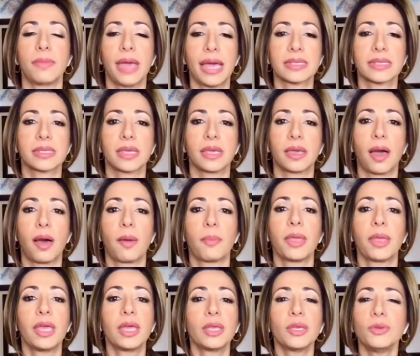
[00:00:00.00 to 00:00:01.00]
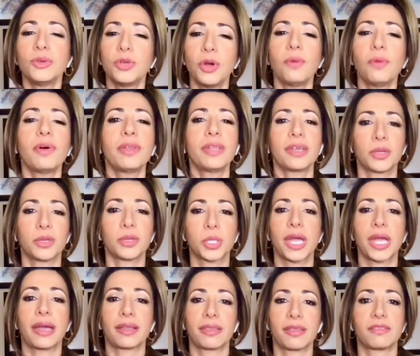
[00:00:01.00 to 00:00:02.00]
masking up, we don't want to
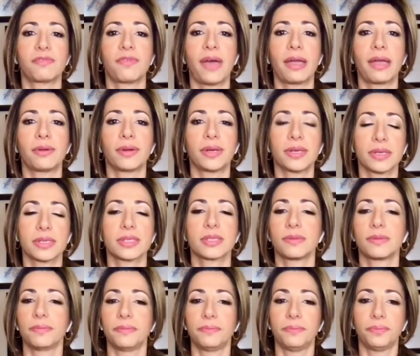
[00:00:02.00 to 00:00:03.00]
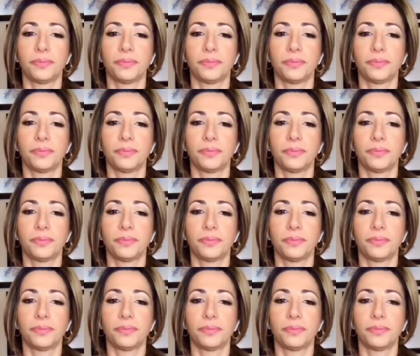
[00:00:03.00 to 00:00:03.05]
contract this virus.